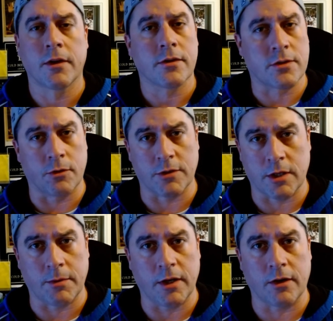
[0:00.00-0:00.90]
so it's going
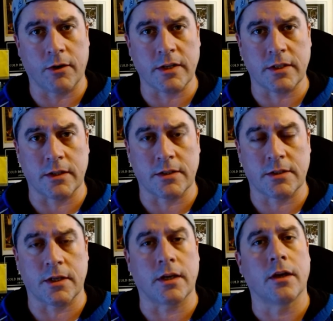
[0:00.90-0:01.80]
to be interesting to
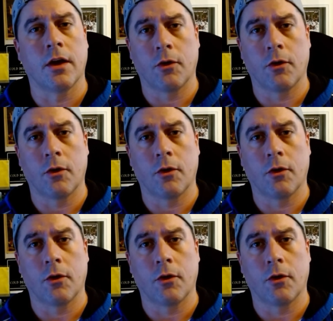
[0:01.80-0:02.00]
see